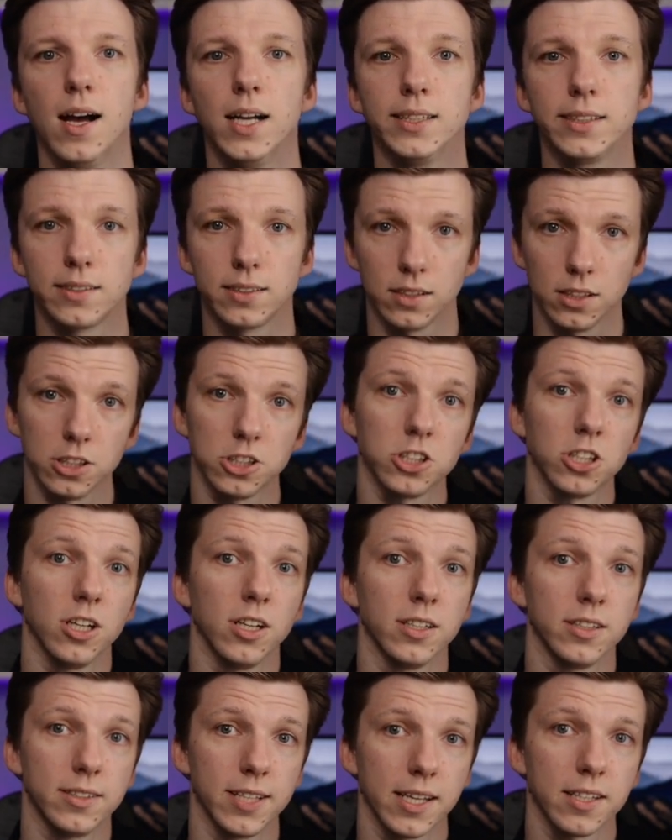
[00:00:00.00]
Search
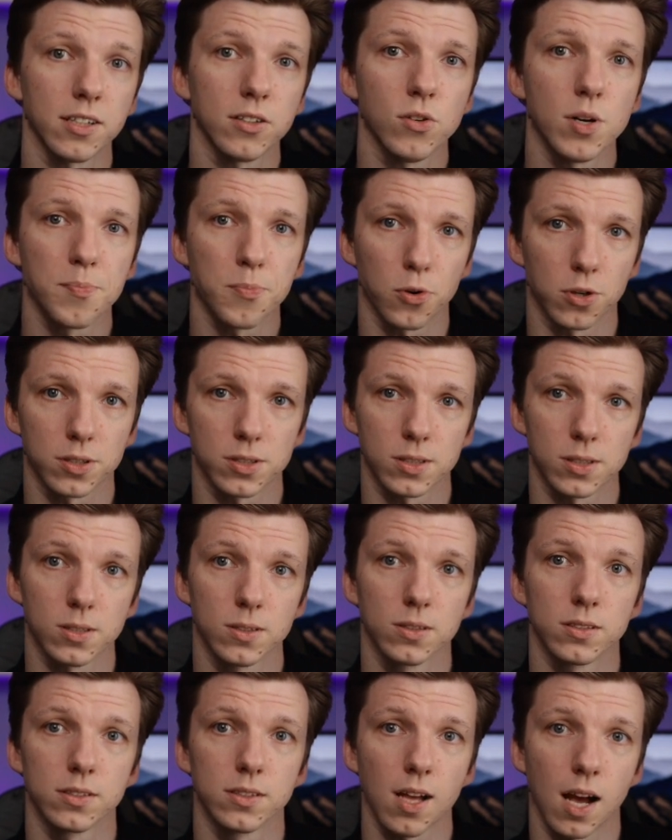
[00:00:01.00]

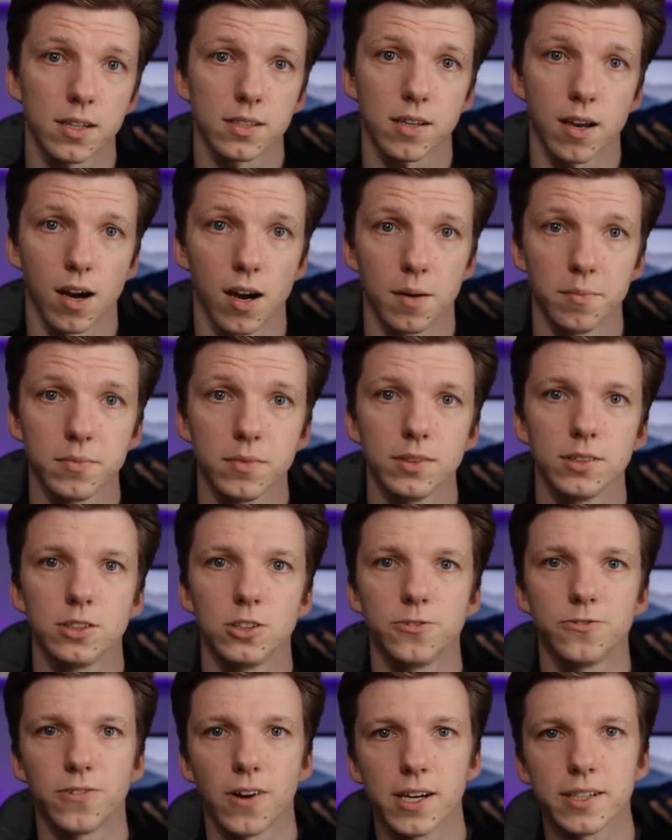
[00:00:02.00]
datareportal.com
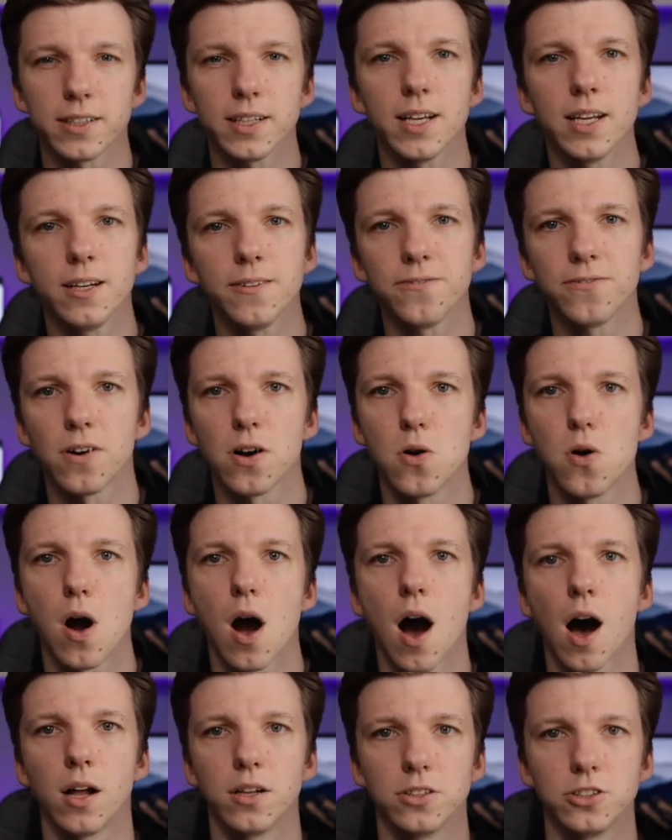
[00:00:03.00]
to find info
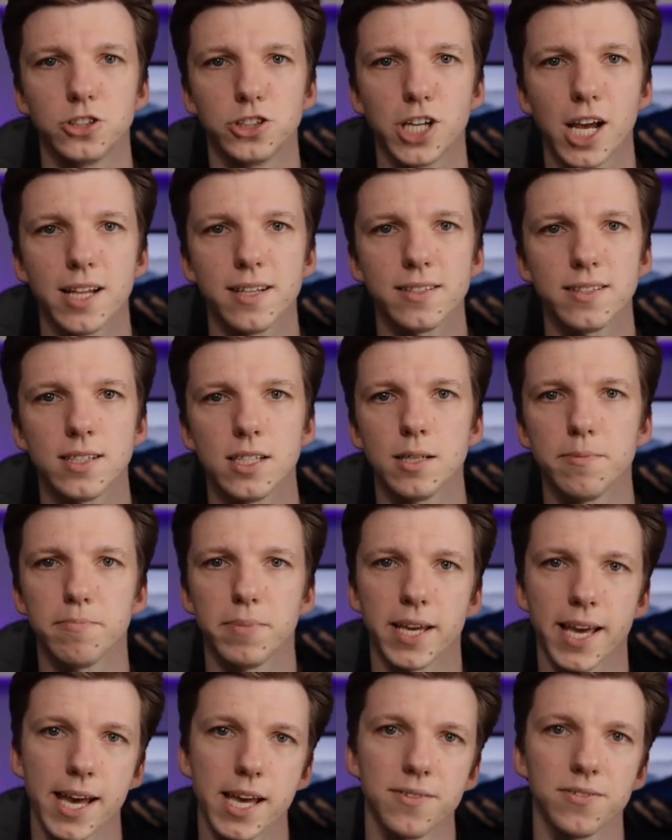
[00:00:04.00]
on Gen Z
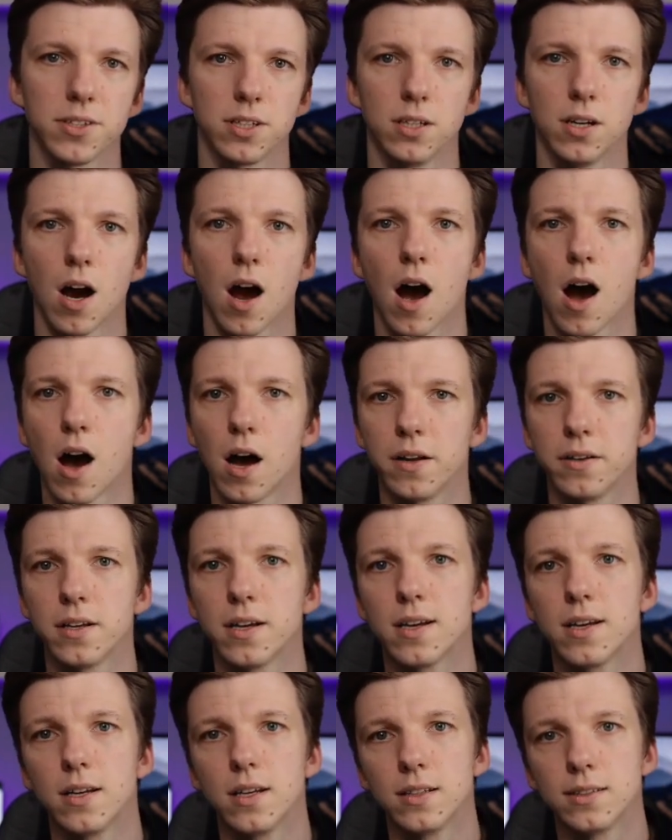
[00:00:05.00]
behavior on
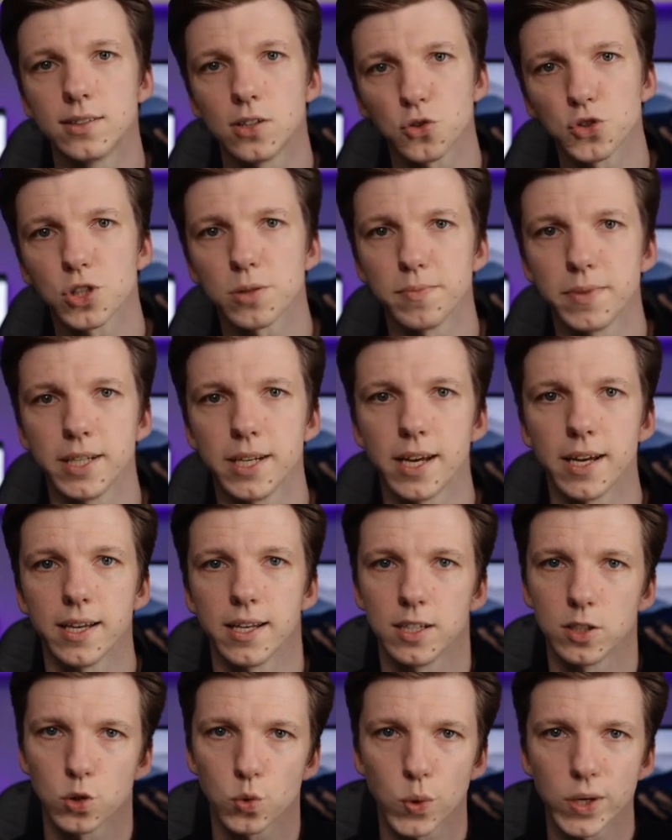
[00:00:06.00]
social media
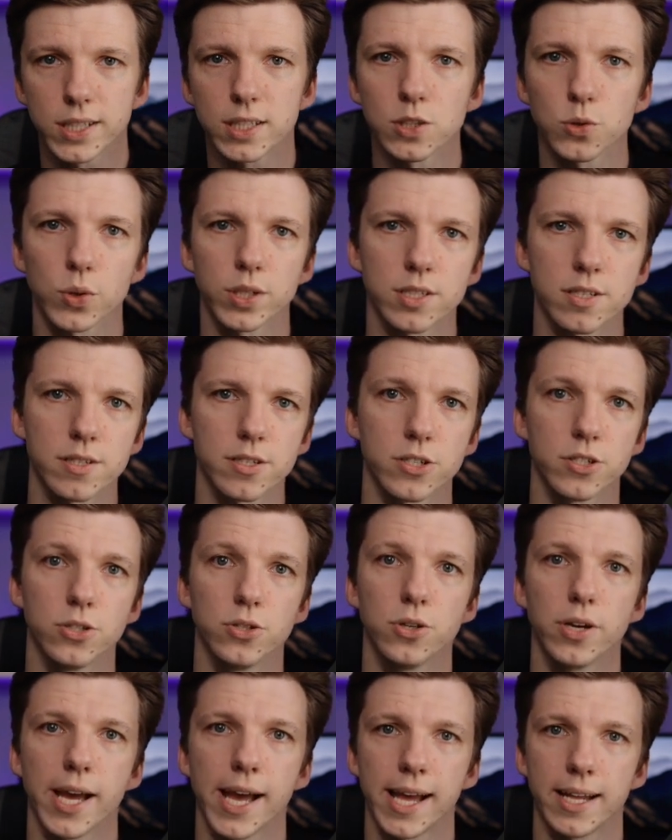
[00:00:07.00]
in
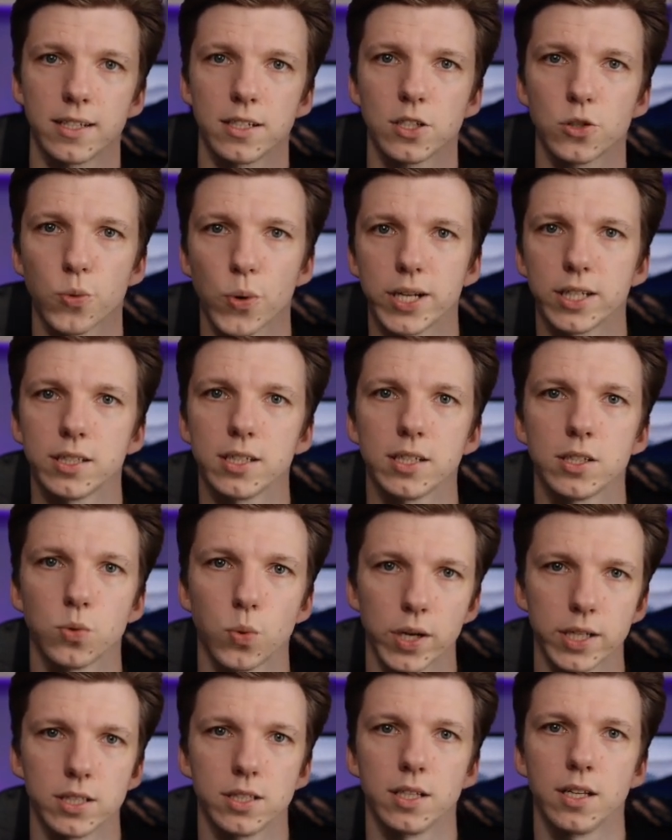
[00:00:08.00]
2022 and
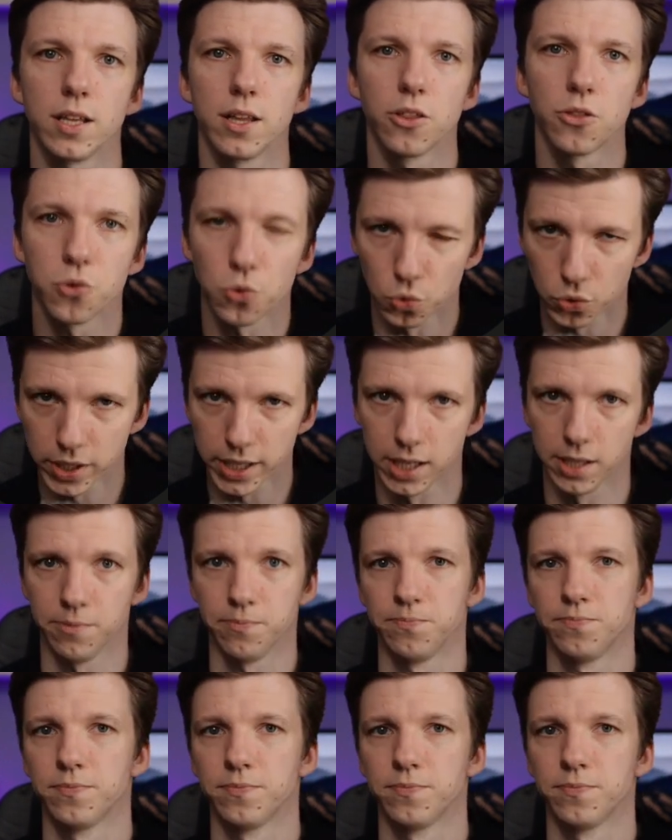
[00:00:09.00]
2023.